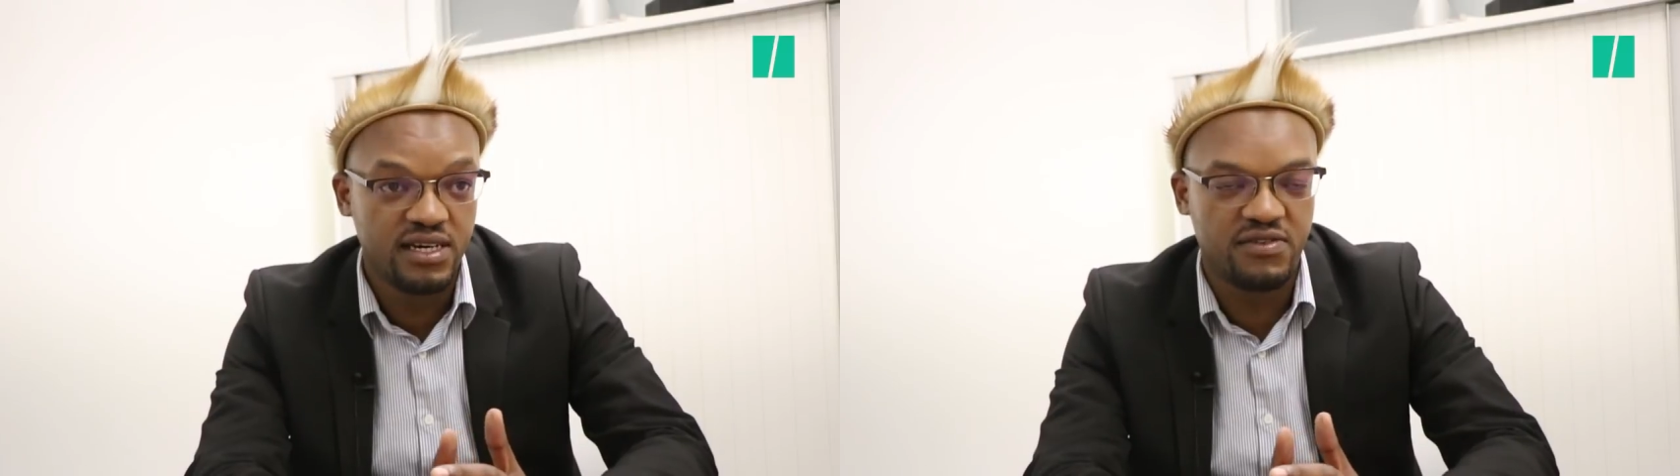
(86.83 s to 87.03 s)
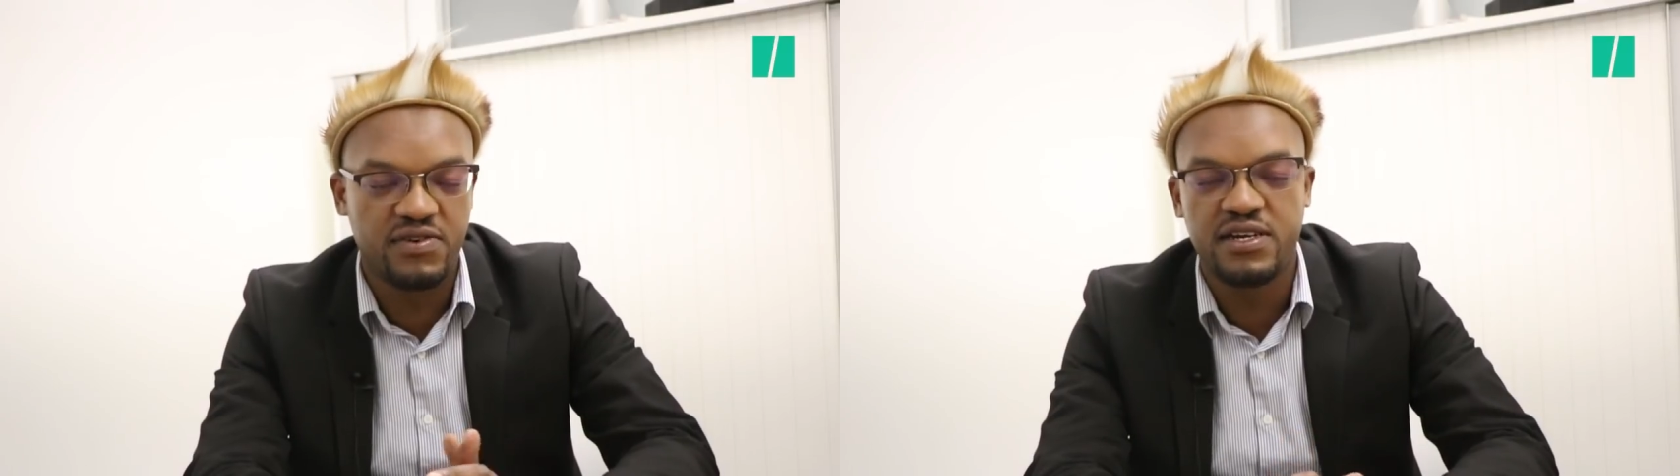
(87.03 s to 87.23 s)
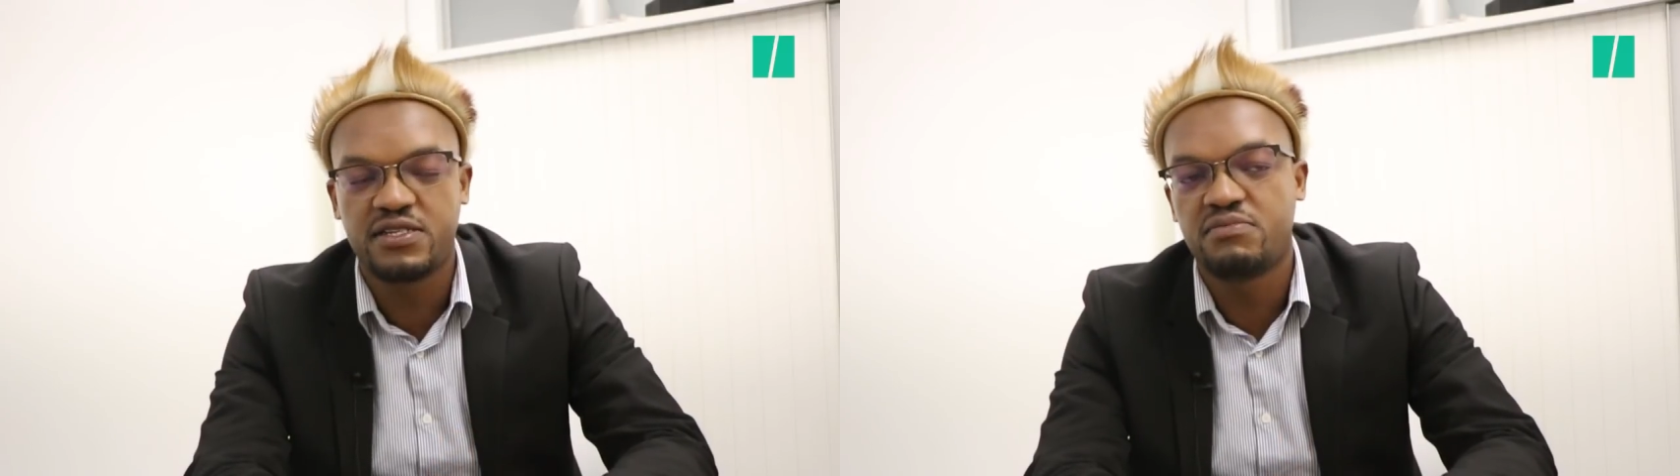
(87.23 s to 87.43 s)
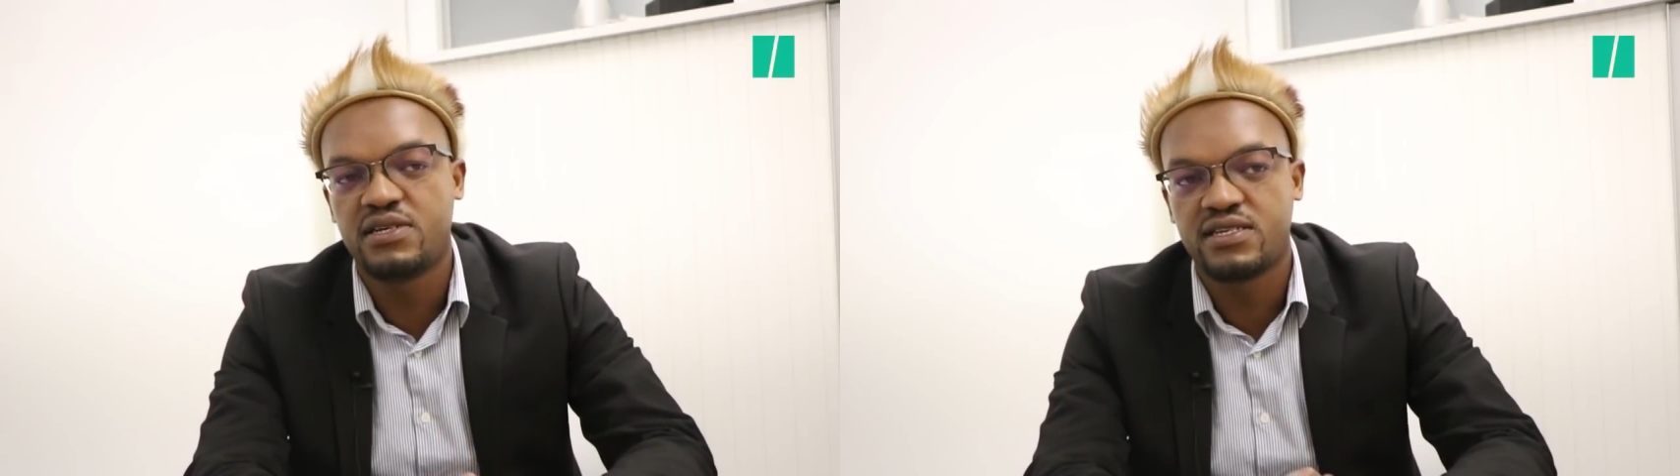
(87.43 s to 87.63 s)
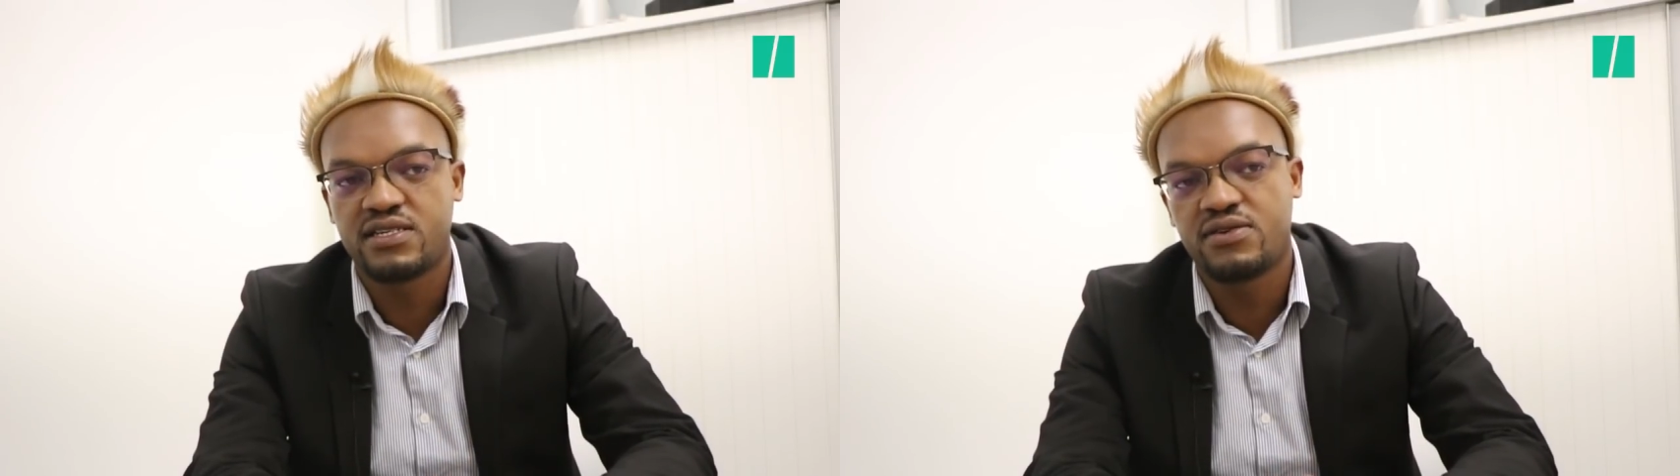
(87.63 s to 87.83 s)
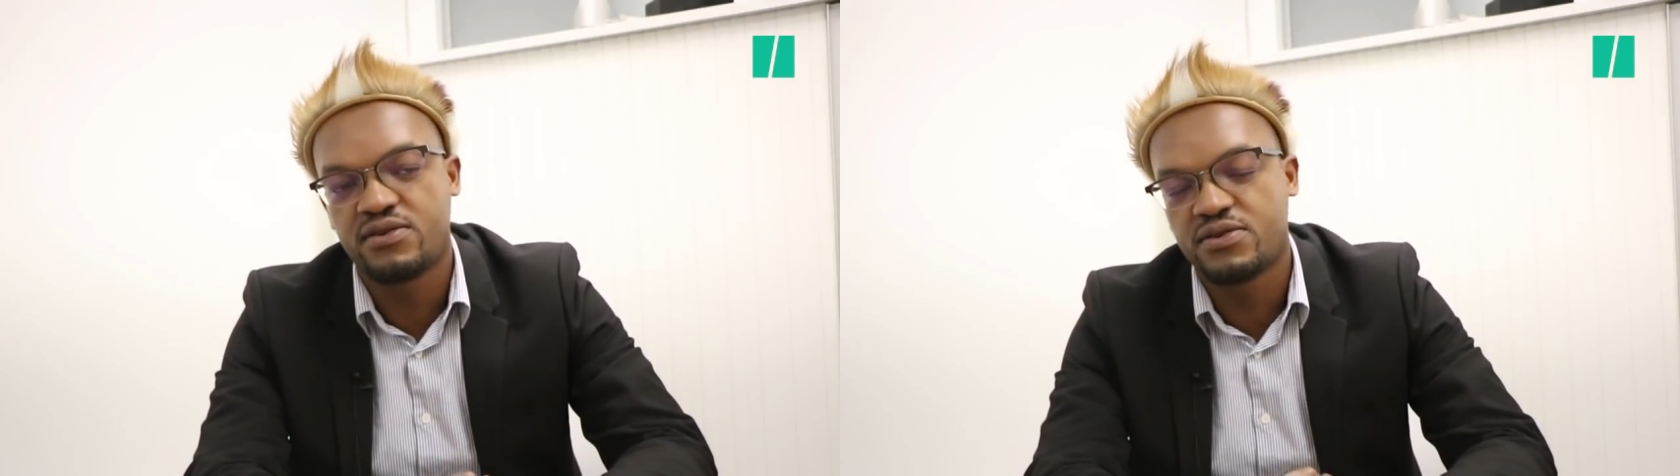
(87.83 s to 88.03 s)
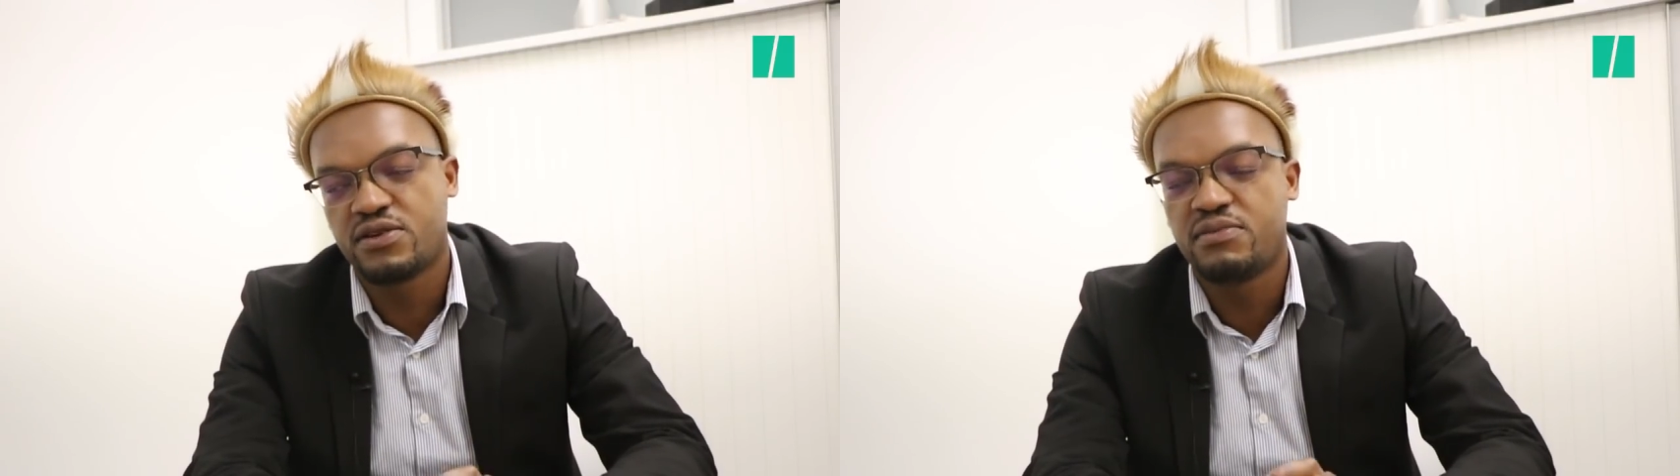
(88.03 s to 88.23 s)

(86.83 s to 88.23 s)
a finance minister and also a